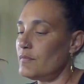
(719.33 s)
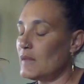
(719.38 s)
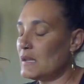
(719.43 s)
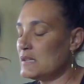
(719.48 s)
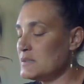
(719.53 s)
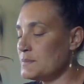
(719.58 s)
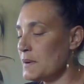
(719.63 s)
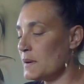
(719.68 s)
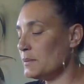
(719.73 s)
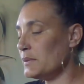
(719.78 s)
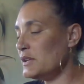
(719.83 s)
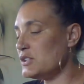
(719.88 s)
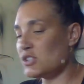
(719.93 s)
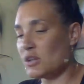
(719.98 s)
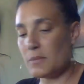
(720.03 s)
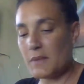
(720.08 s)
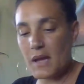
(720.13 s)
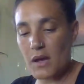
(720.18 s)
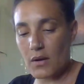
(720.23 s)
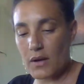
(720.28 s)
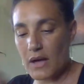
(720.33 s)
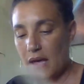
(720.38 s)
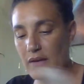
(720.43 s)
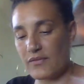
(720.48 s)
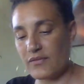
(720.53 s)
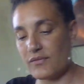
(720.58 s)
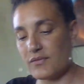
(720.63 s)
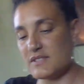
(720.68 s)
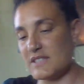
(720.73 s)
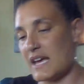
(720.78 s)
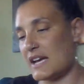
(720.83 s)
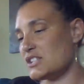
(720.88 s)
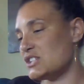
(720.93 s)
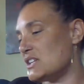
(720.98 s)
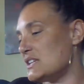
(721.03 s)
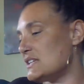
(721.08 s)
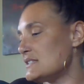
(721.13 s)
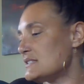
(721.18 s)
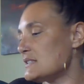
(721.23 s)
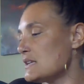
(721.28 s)
Spirit, please show me. Okay,
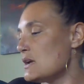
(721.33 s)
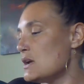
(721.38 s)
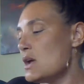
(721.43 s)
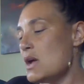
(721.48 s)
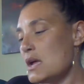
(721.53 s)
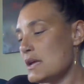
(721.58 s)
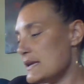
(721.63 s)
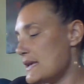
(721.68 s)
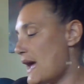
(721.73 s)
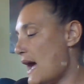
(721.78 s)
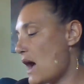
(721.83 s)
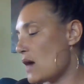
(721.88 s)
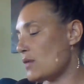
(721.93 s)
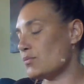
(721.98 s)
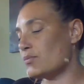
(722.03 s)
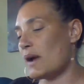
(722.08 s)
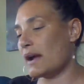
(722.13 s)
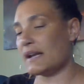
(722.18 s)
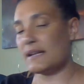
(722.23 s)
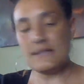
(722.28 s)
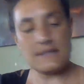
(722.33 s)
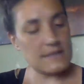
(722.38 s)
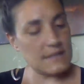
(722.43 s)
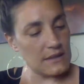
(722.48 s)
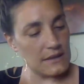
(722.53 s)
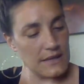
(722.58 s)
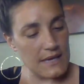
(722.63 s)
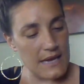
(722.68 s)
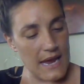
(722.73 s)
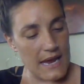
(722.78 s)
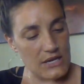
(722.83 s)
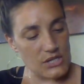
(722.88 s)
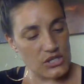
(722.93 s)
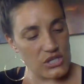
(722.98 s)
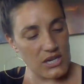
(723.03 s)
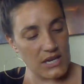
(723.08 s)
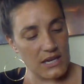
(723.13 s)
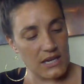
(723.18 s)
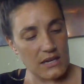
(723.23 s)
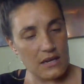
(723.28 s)
Sagis, Yeah,
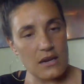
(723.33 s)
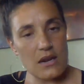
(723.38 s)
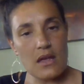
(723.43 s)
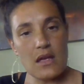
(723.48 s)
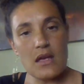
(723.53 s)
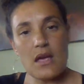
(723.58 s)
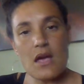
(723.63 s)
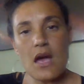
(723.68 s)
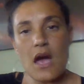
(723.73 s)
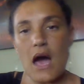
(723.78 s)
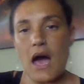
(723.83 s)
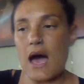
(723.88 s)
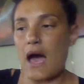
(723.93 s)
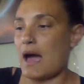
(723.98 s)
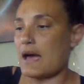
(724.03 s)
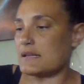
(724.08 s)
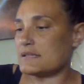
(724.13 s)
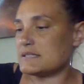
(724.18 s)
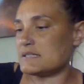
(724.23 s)
reconciliation. Uh,